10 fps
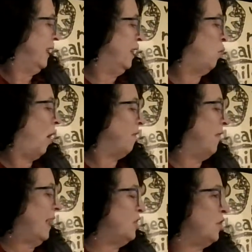He walked
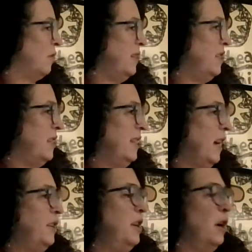faster into the
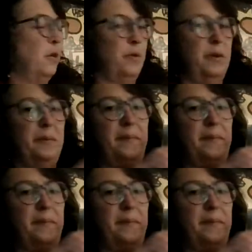unknown.